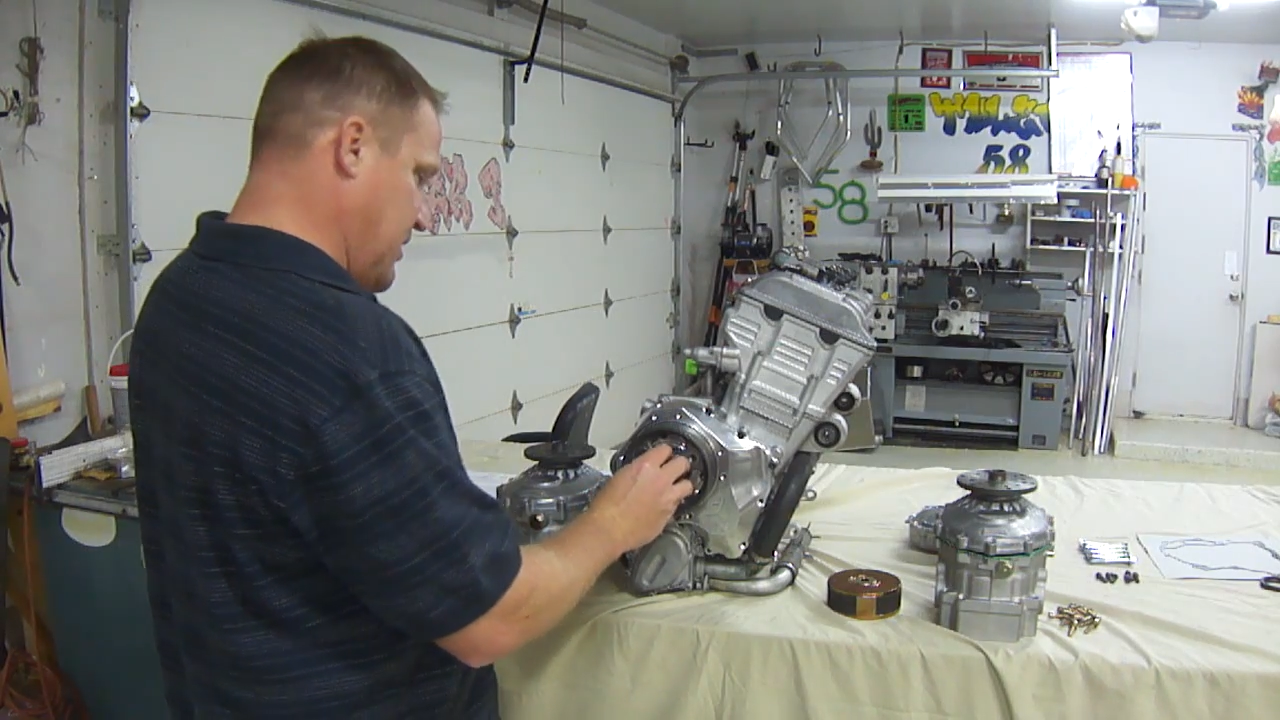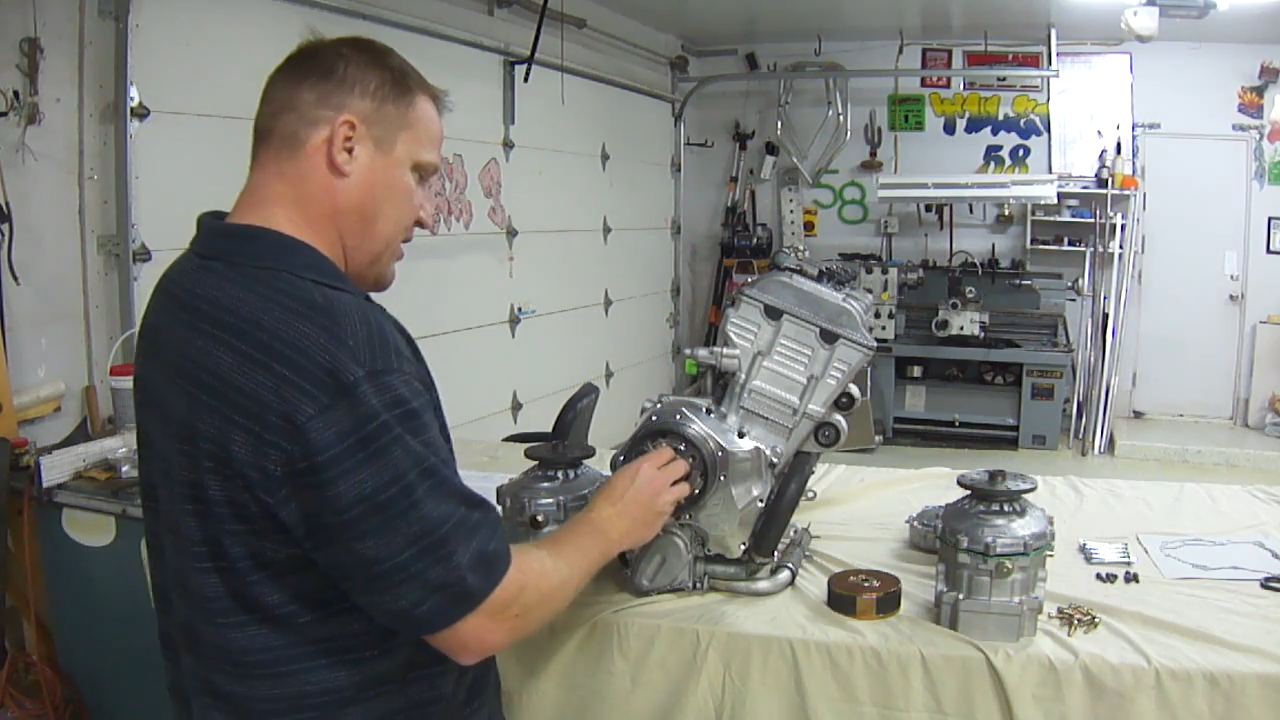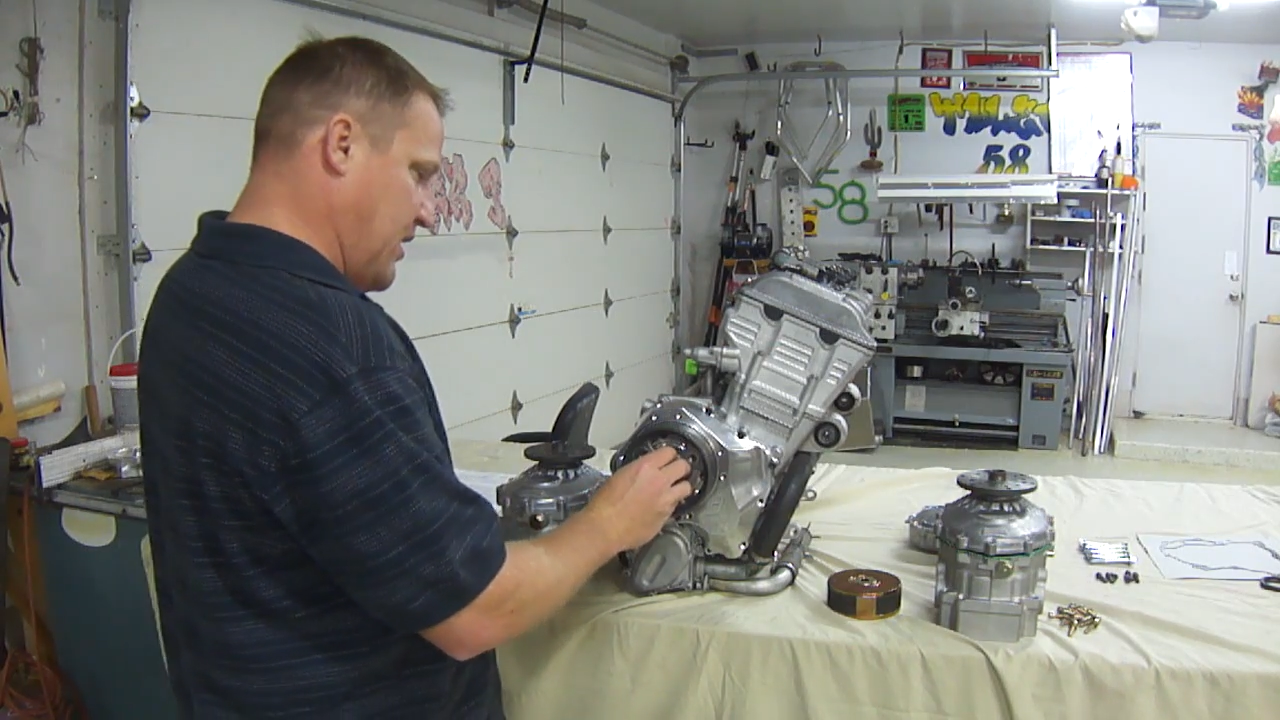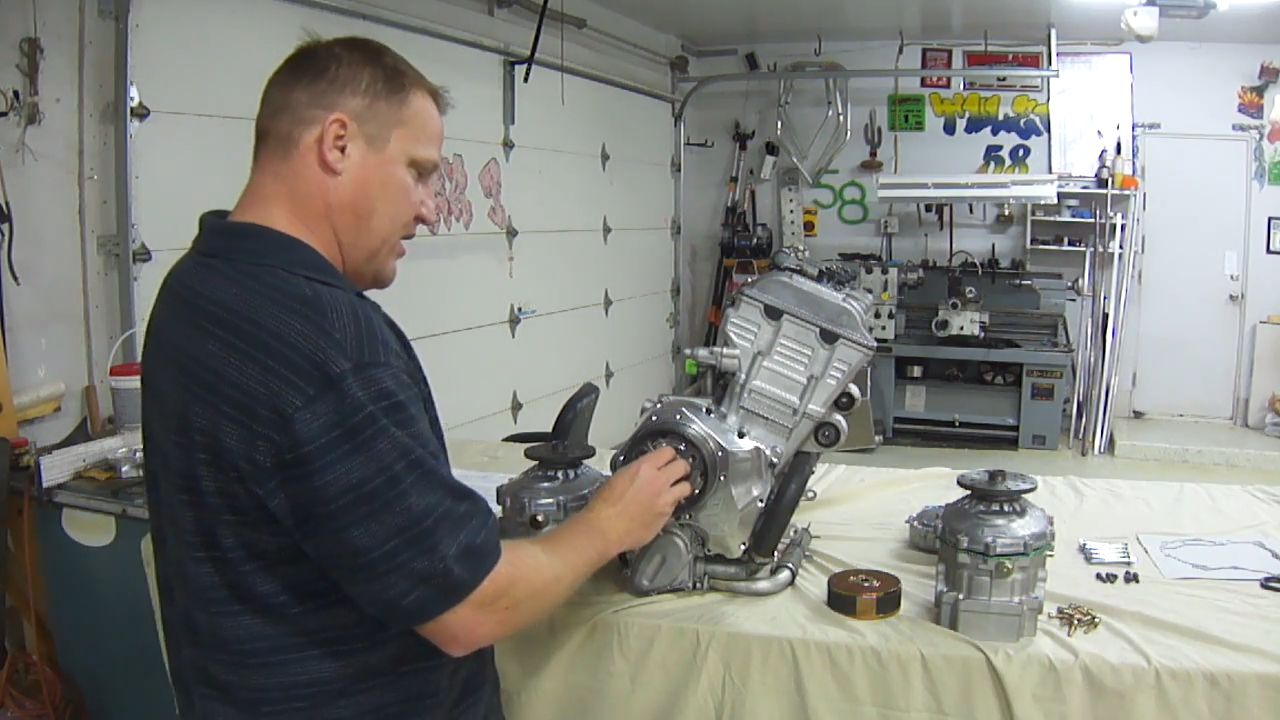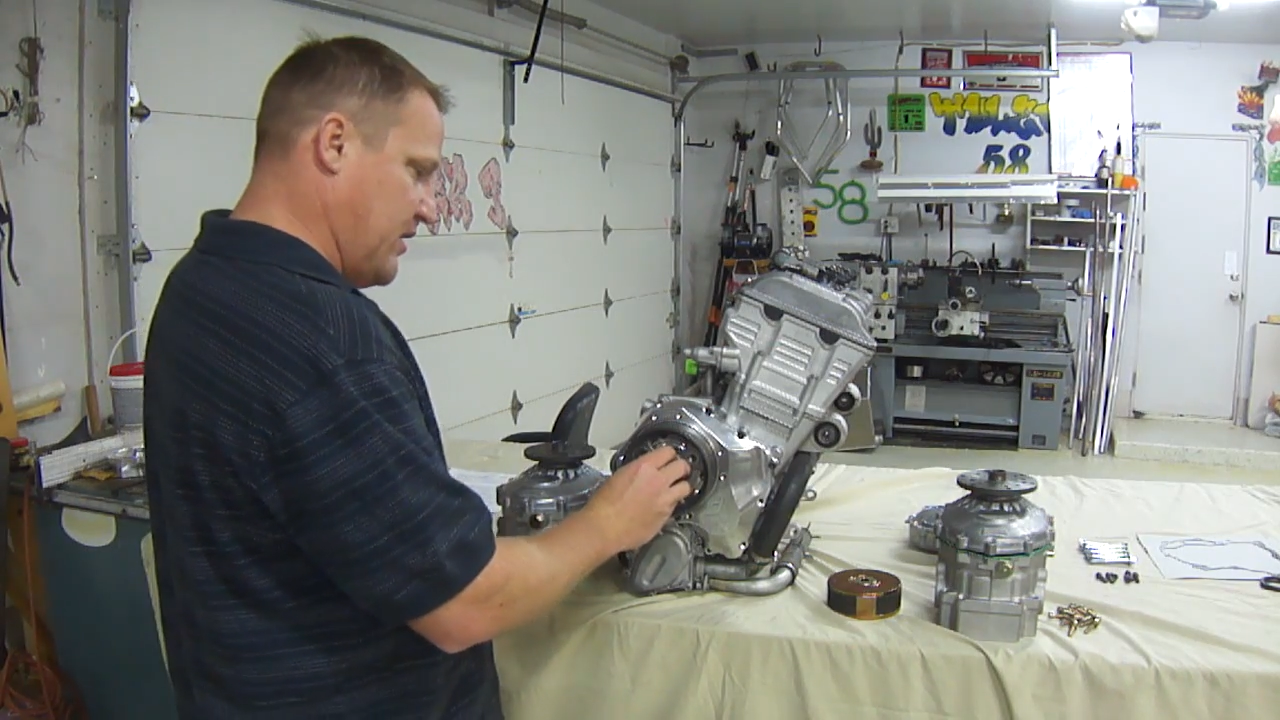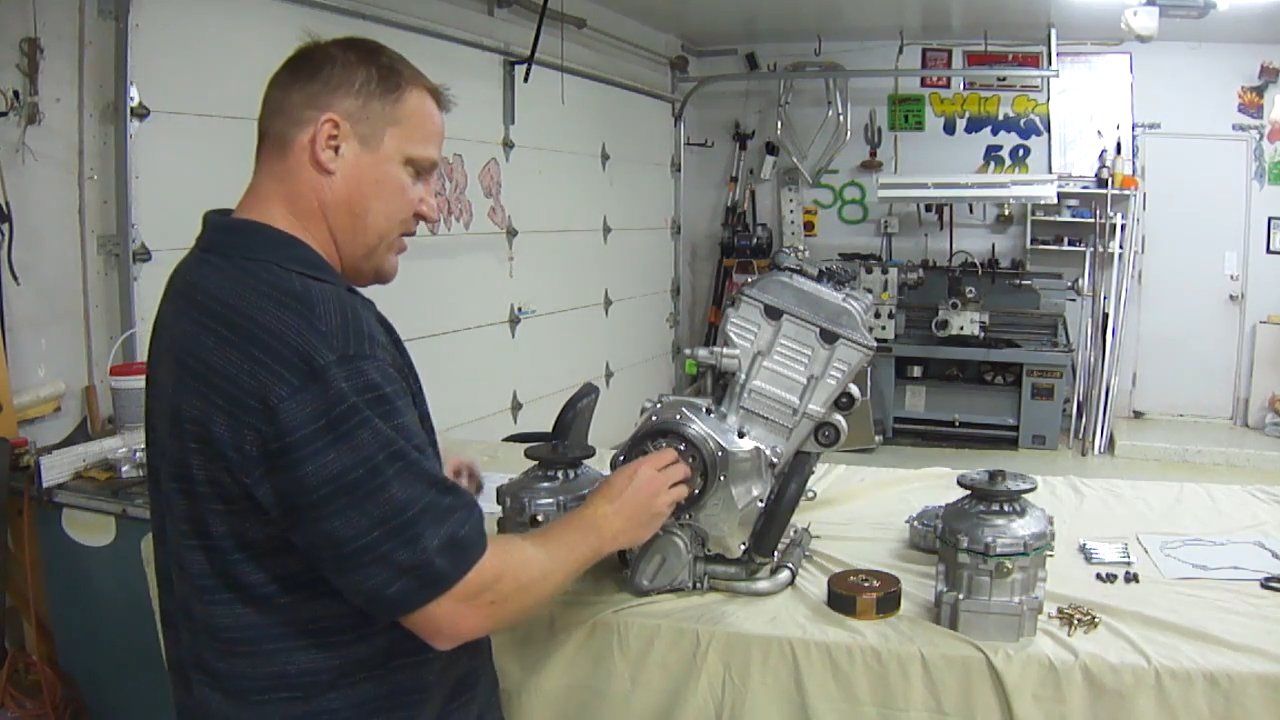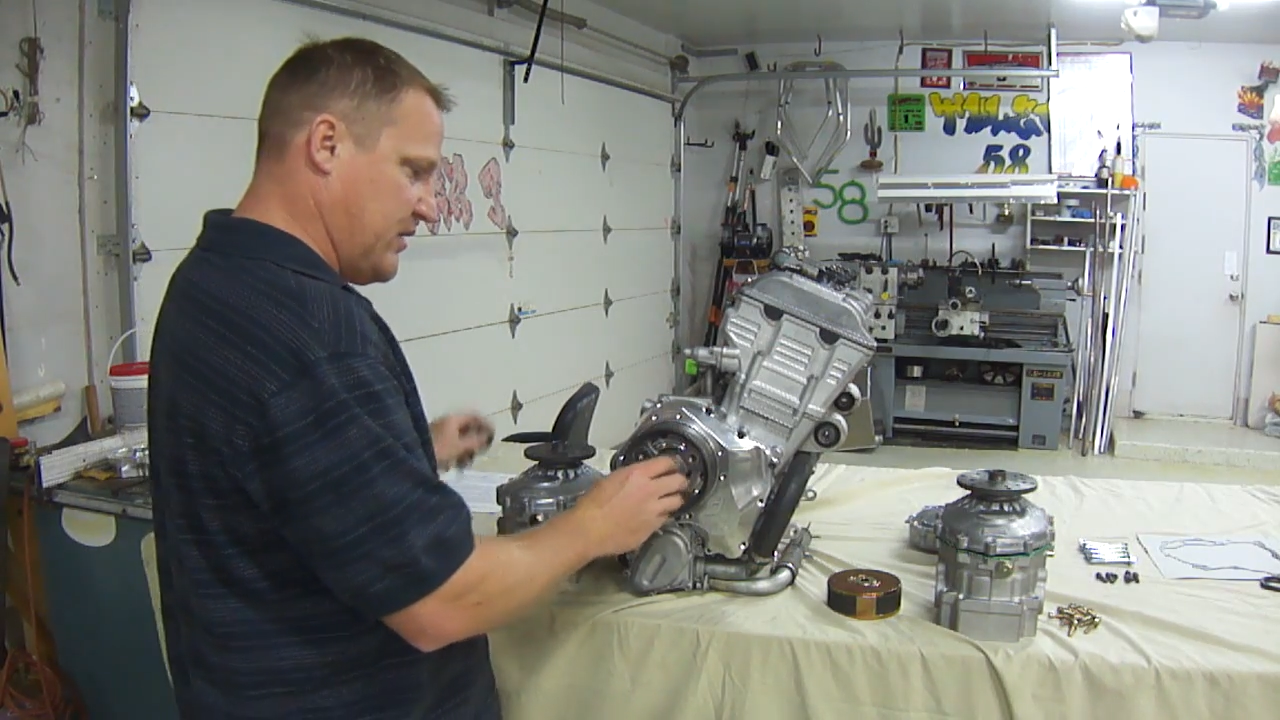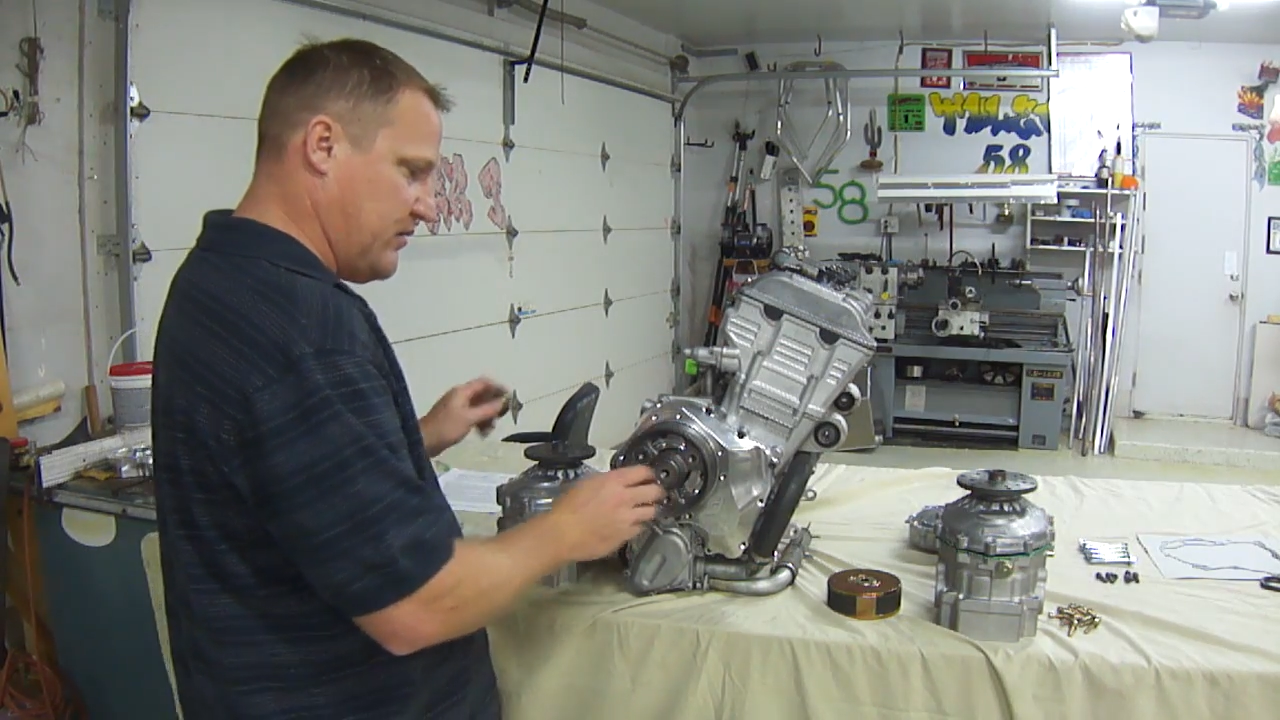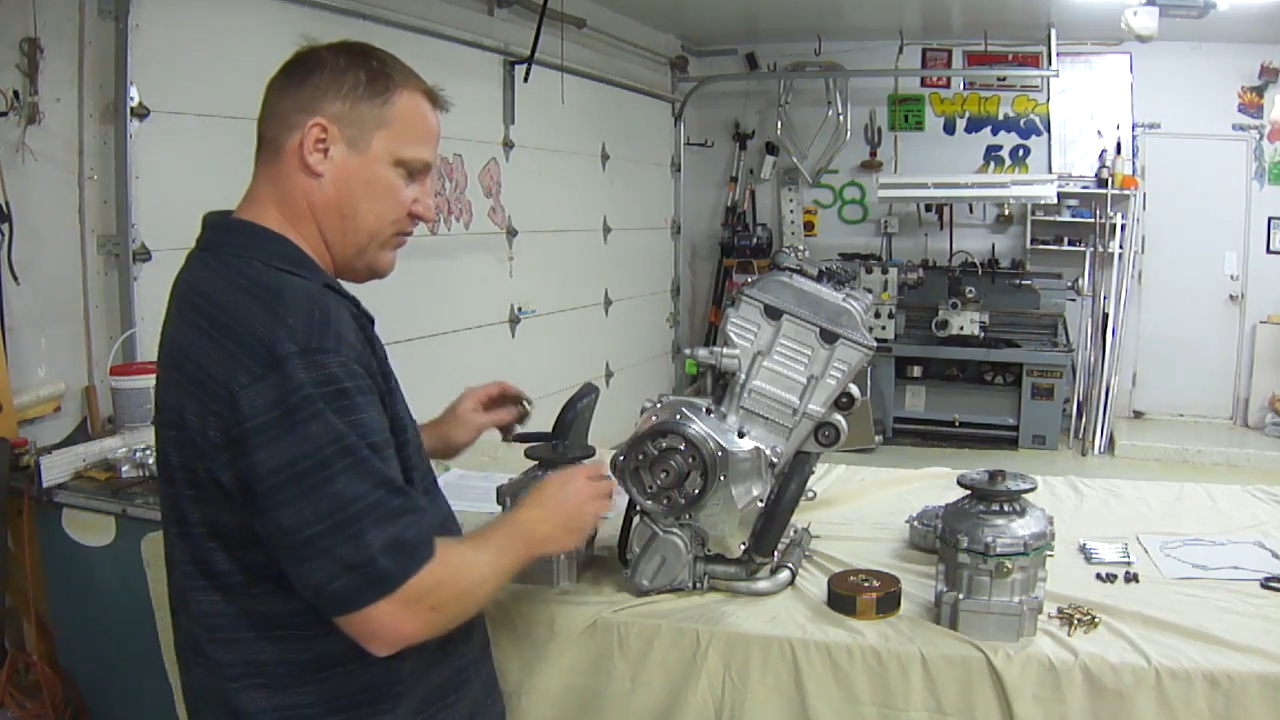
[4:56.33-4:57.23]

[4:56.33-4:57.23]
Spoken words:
and the